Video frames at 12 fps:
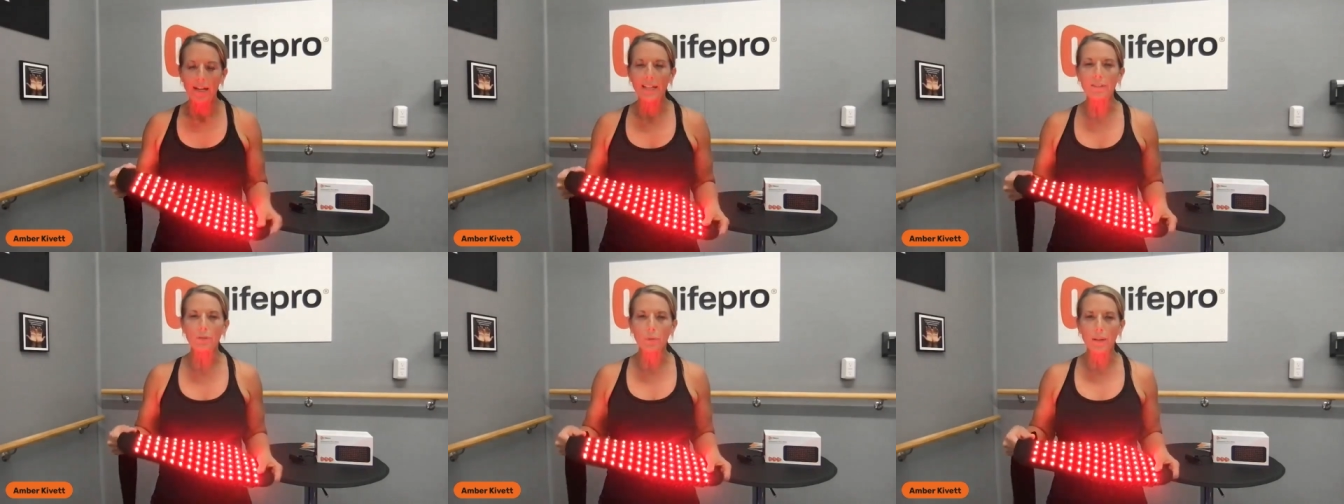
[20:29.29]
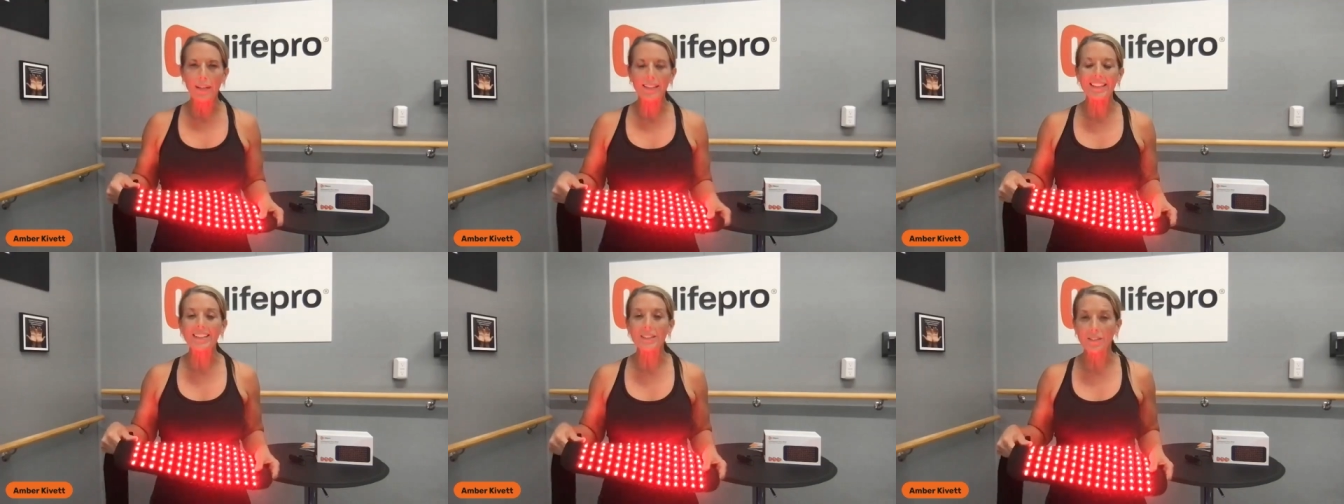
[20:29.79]

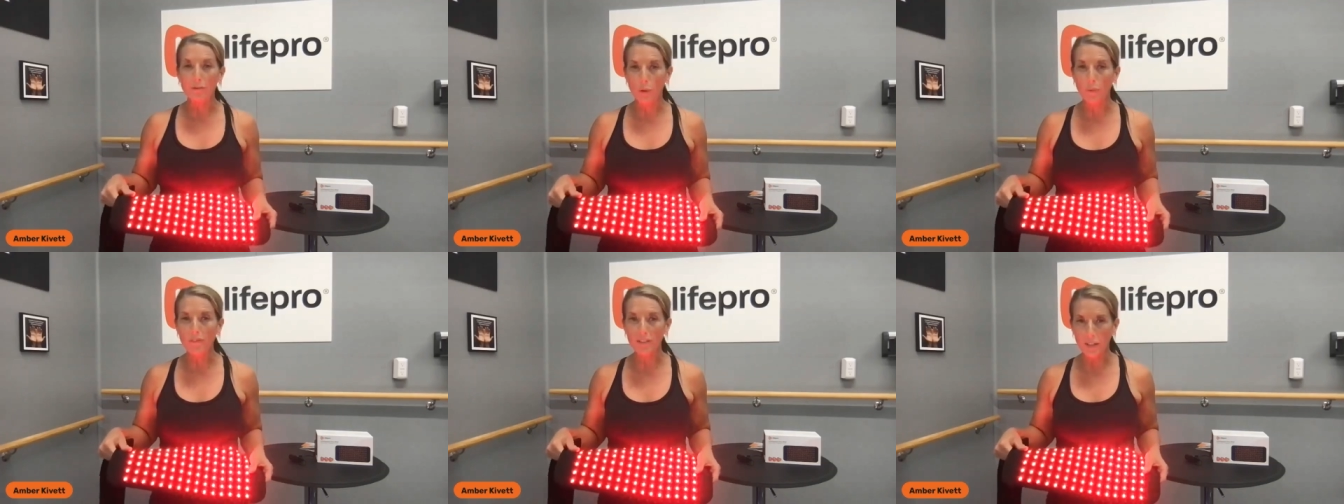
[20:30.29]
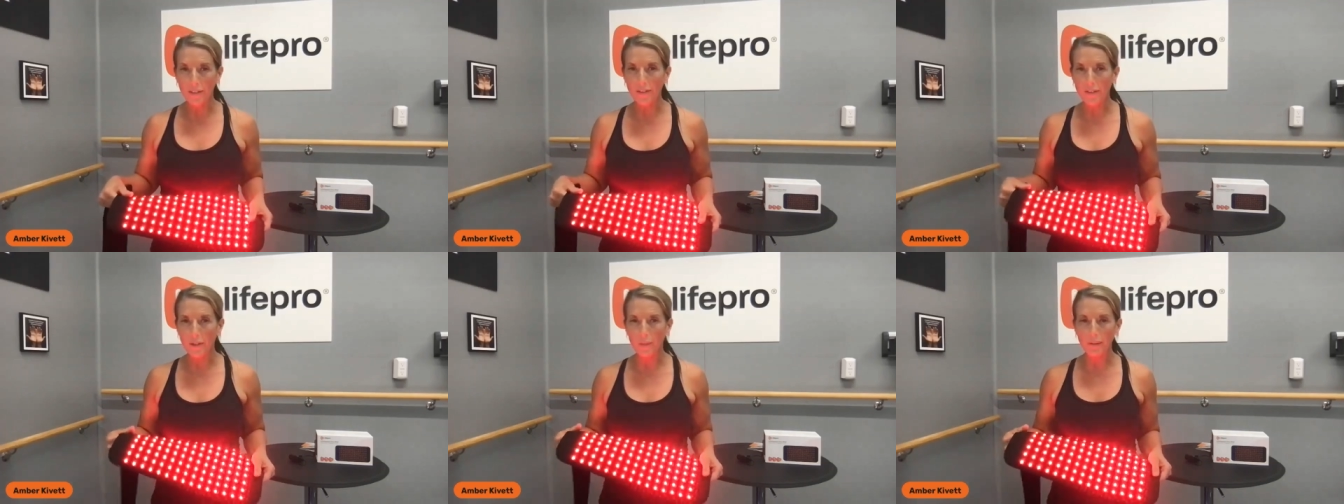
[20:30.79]
Infrared is a form of sauna
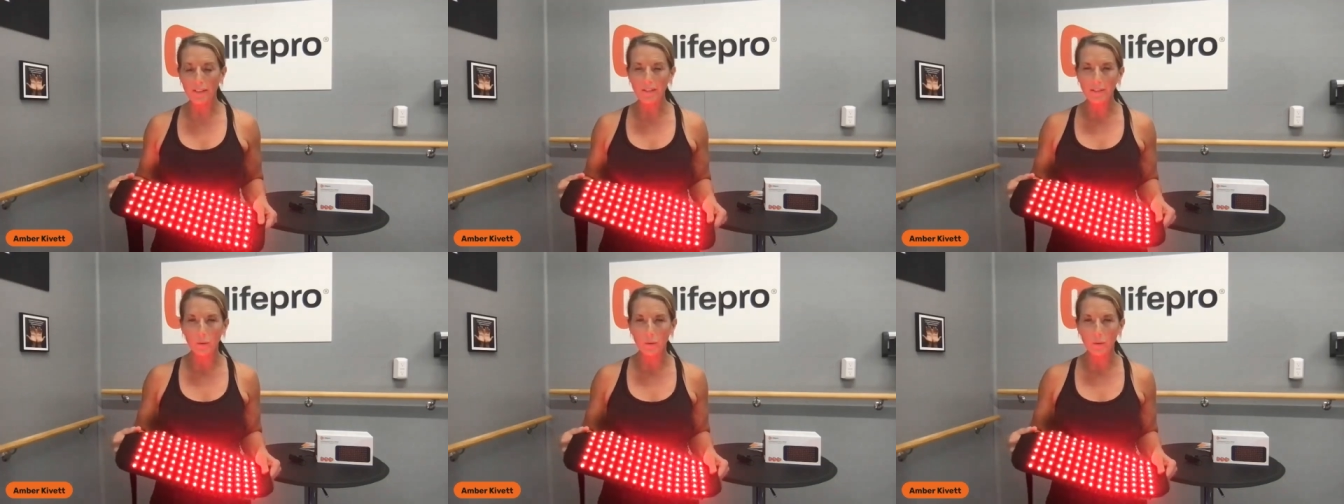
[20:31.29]
therapy,